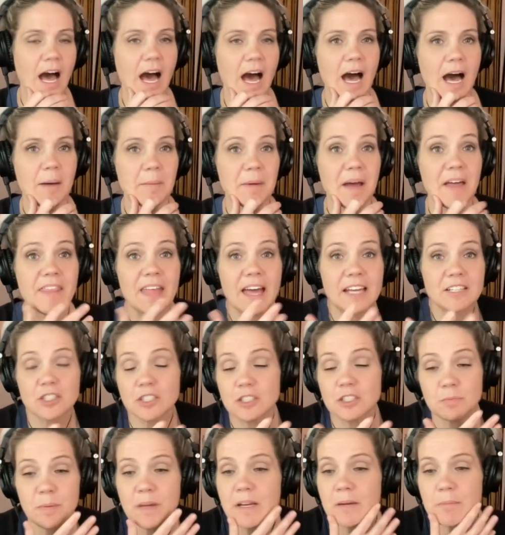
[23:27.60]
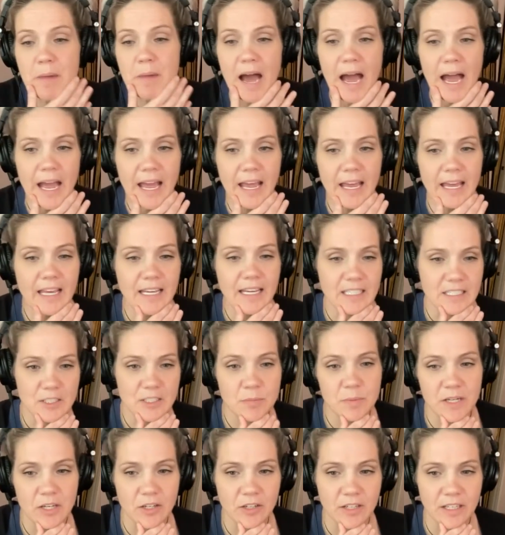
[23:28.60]
Um, and that's just been my
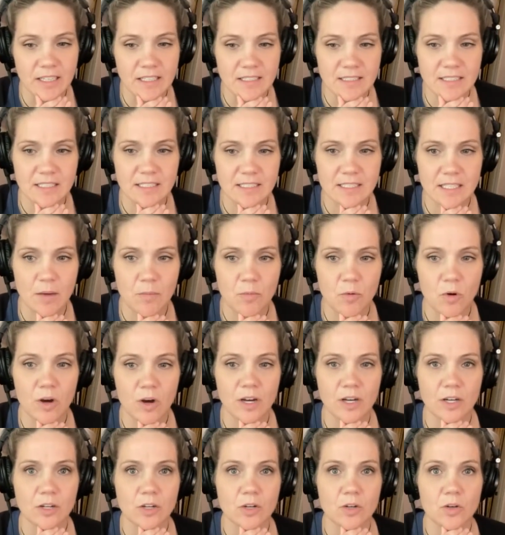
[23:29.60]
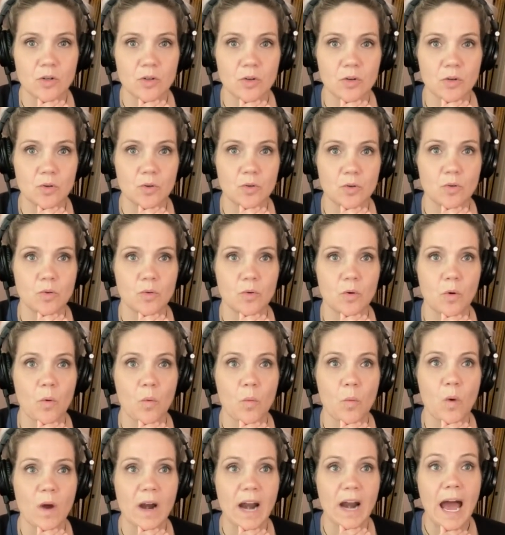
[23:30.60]
experience as someone who,
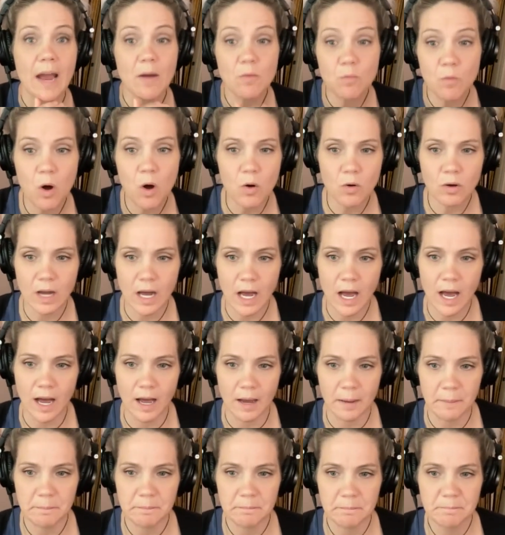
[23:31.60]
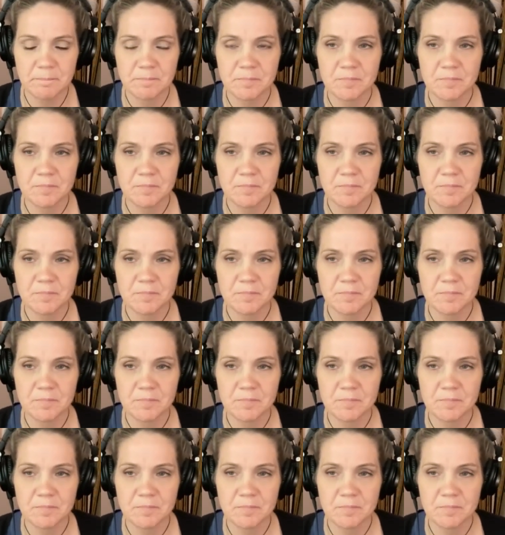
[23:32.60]
when I woke up,